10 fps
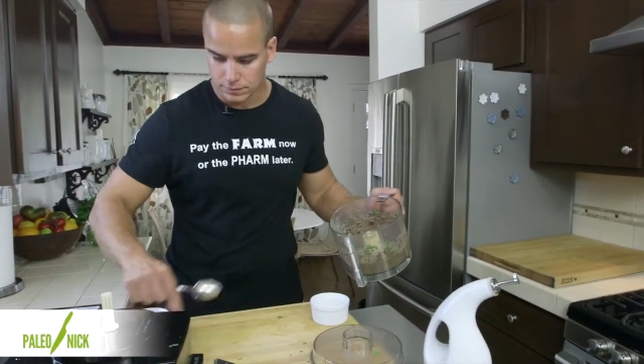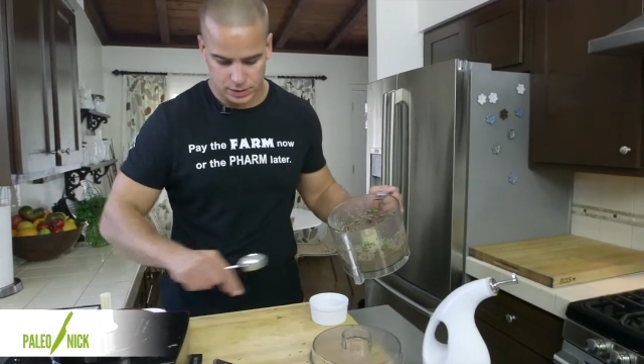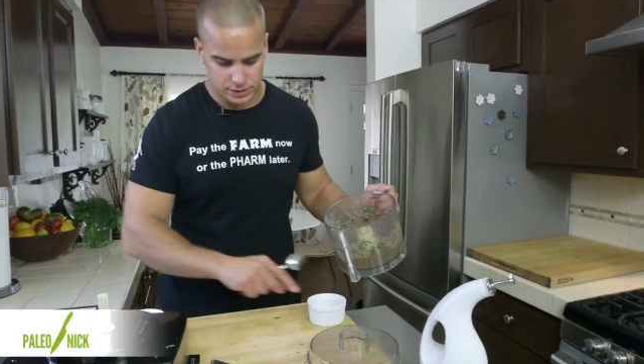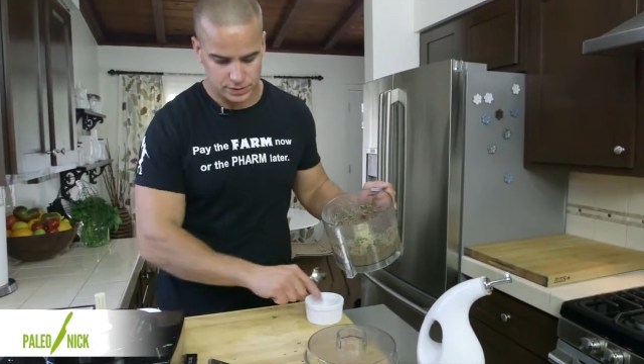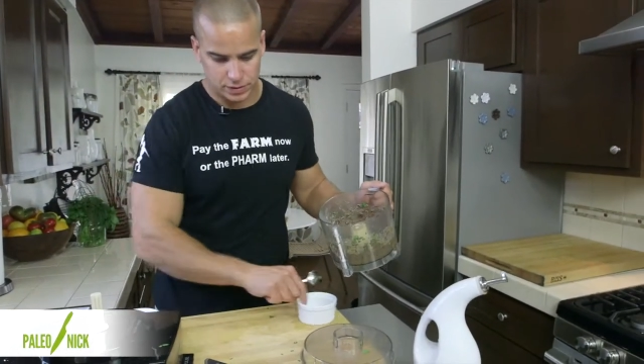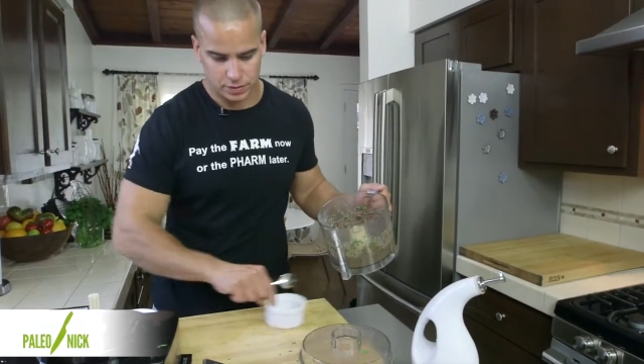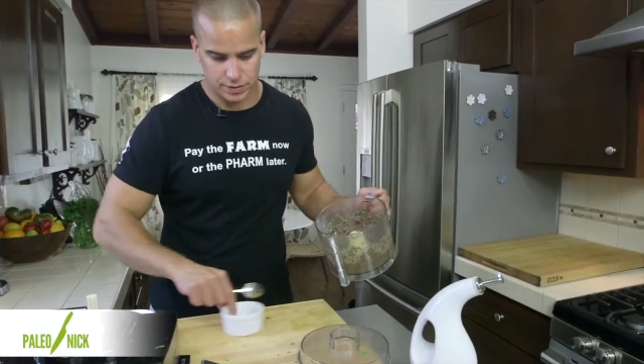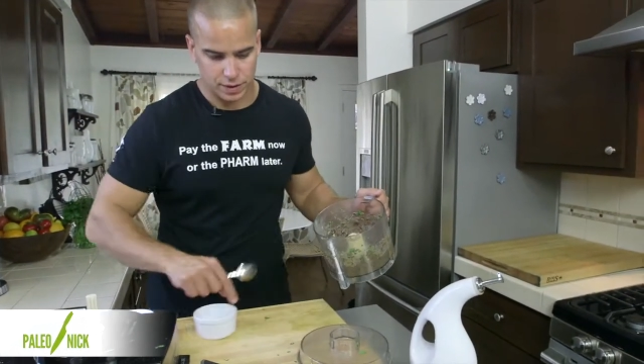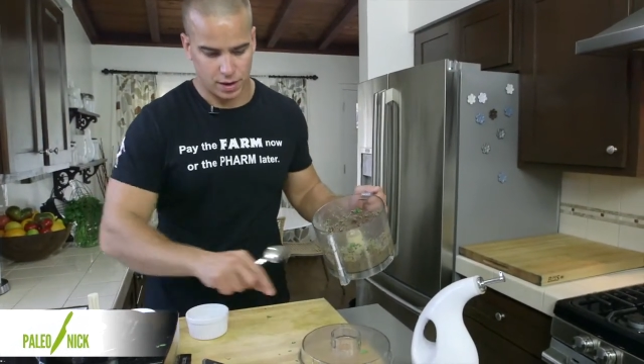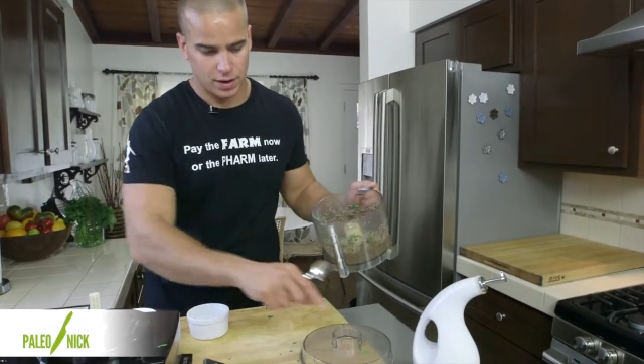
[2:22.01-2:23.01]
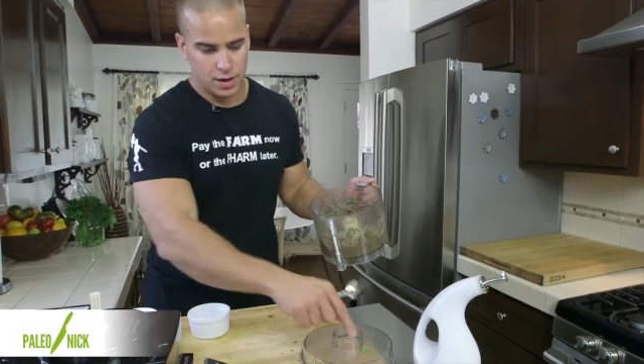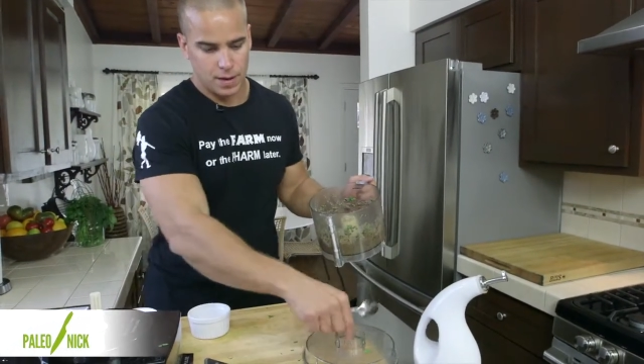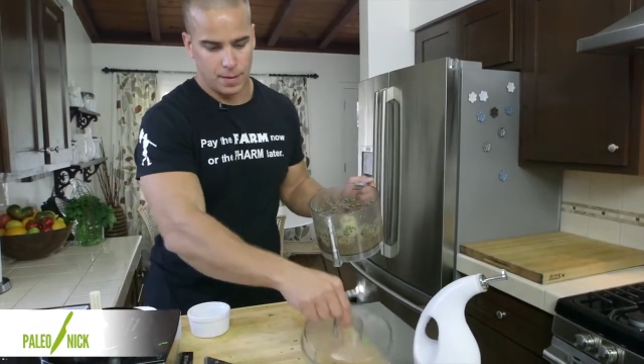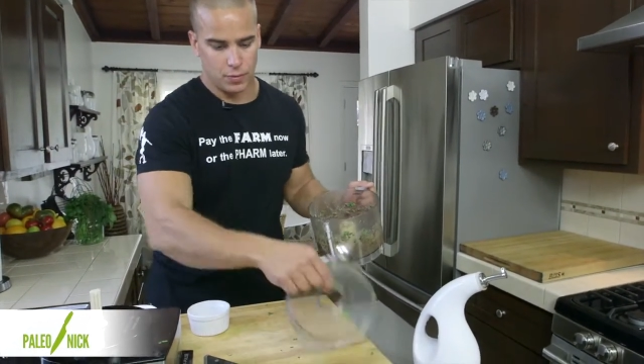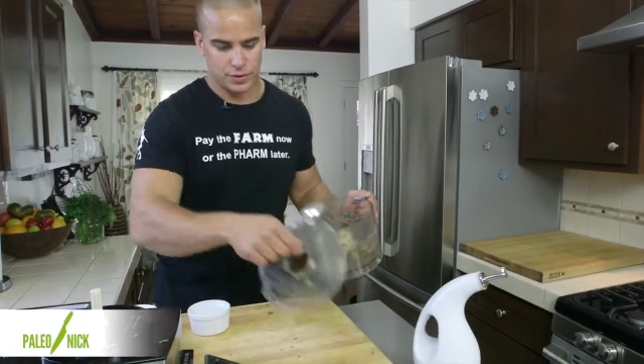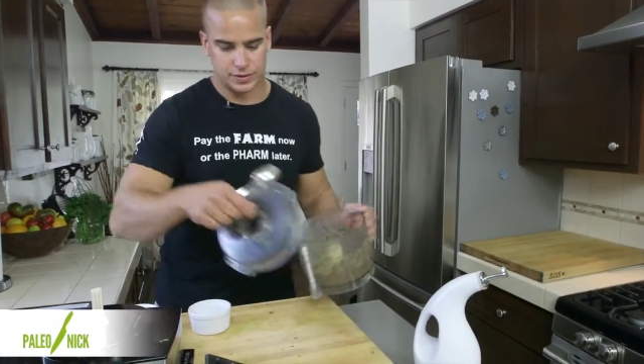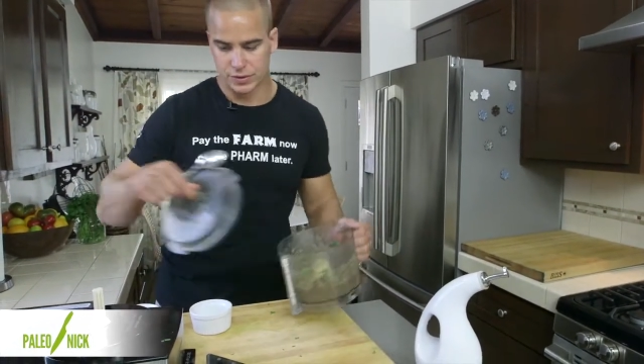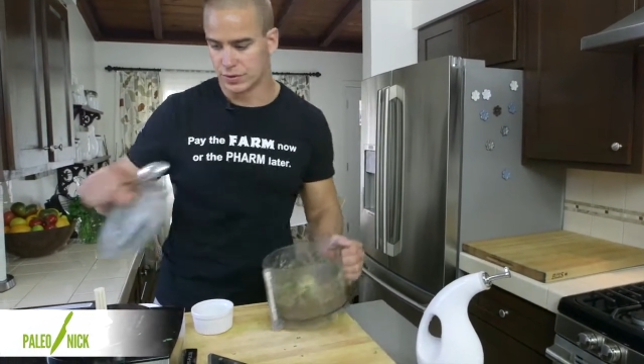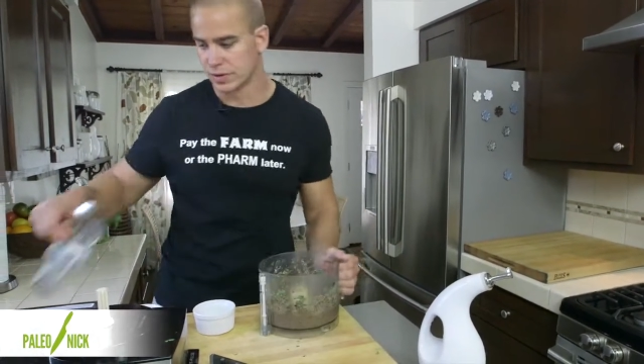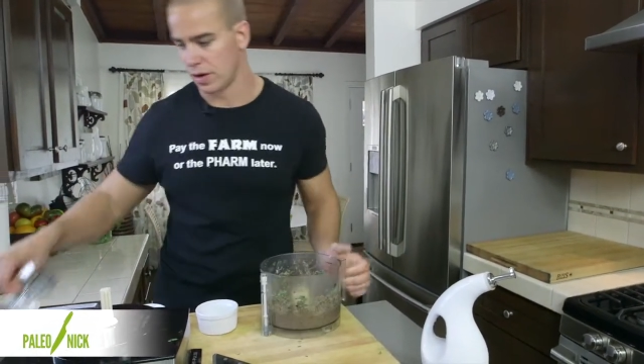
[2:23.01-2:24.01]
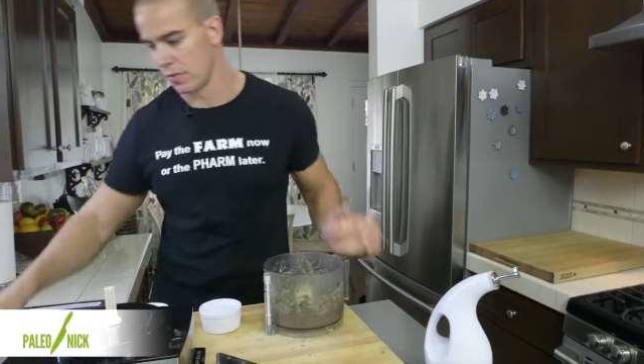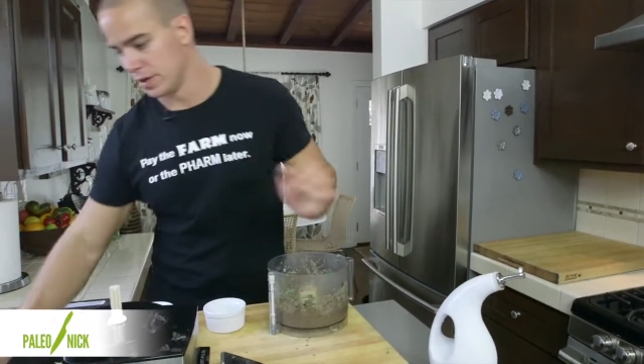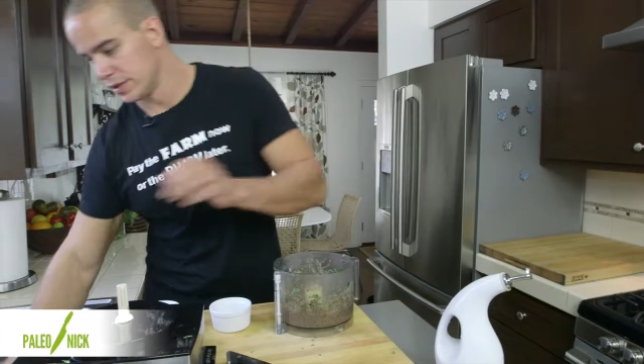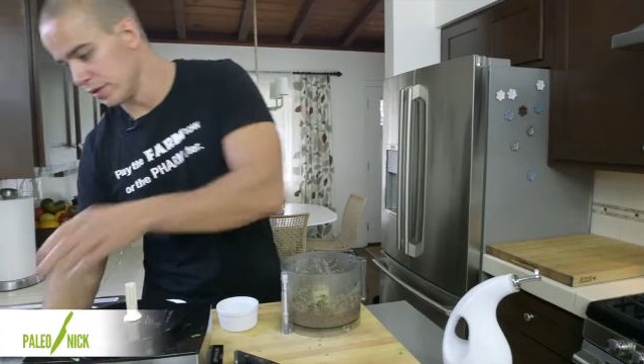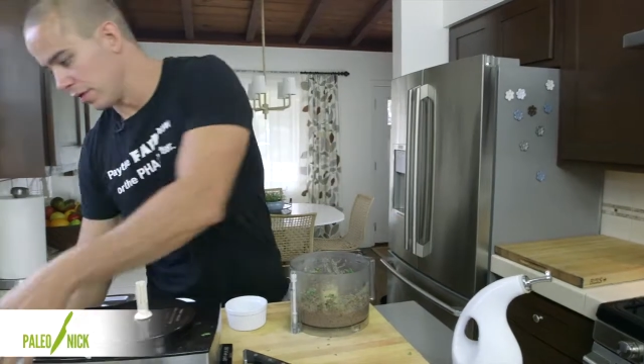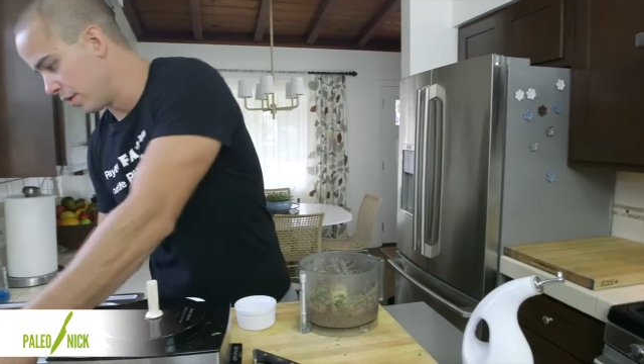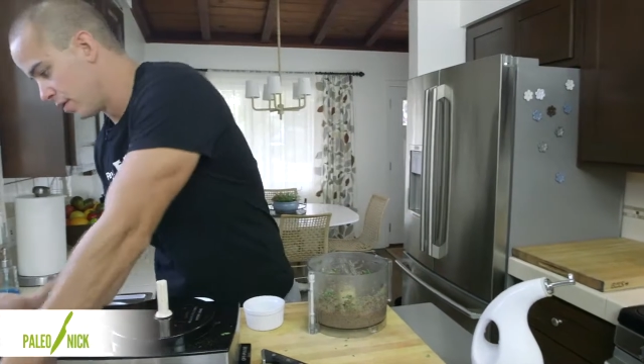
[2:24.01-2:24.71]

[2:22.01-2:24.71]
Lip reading: Let's go with then we'll just use our original